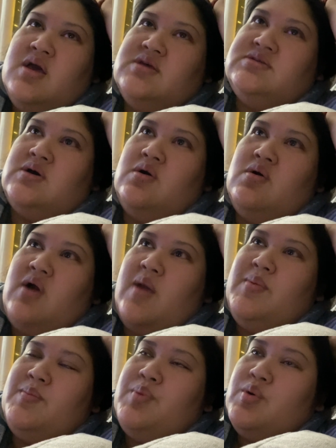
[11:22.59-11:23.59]
so I've
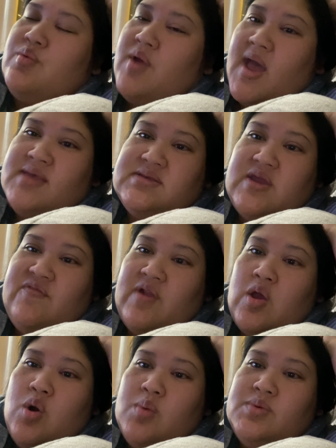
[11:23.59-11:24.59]
been procrastinating for
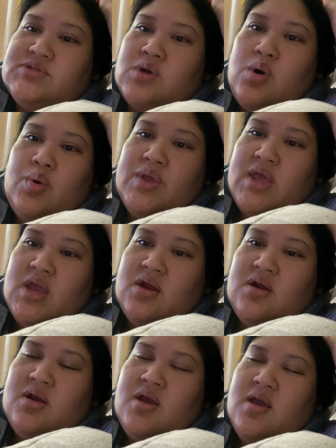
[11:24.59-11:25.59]
like almost a whole
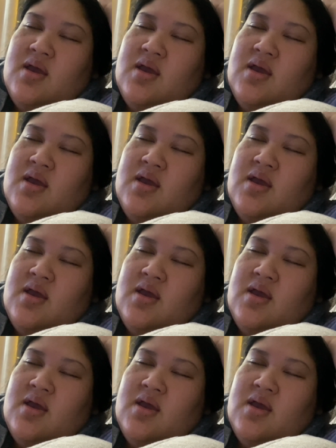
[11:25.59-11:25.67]
year